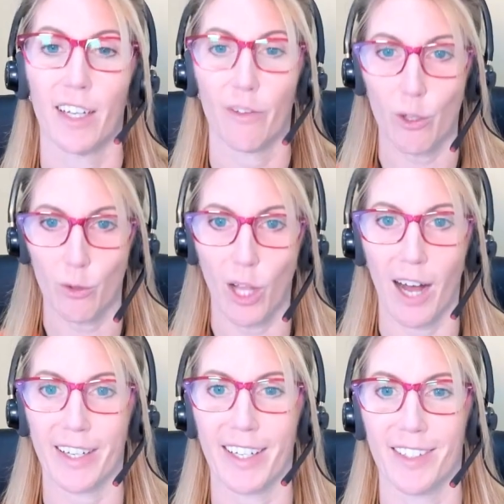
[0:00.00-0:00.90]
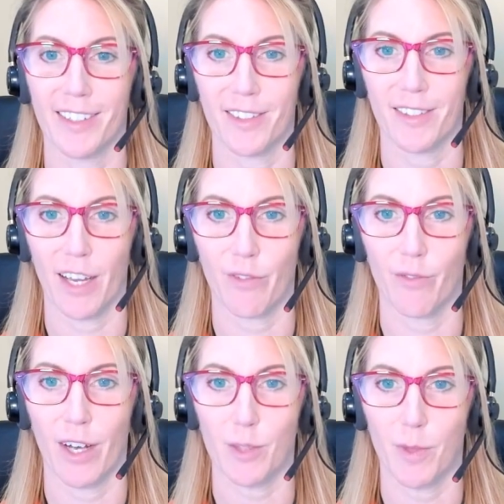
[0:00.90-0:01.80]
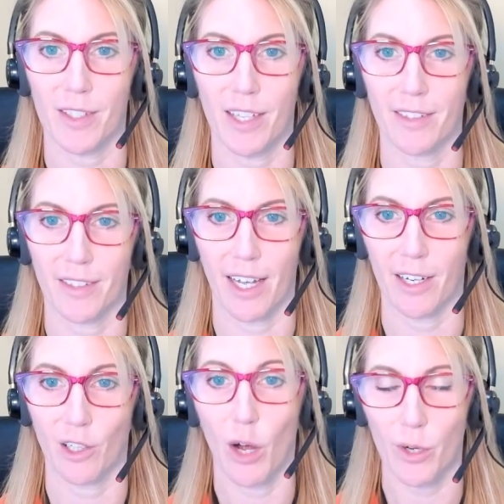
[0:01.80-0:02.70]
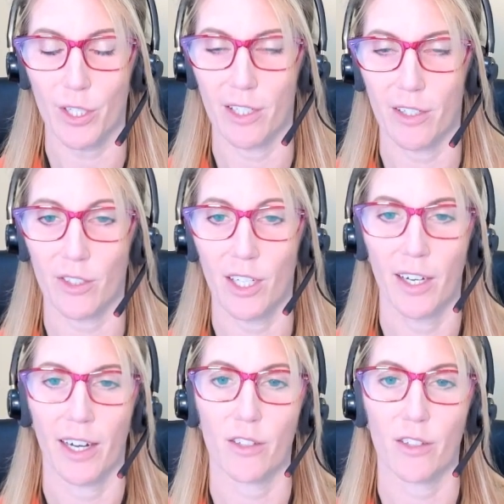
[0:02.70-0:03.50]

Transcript: if you lock in safe investments at, at a lower yield.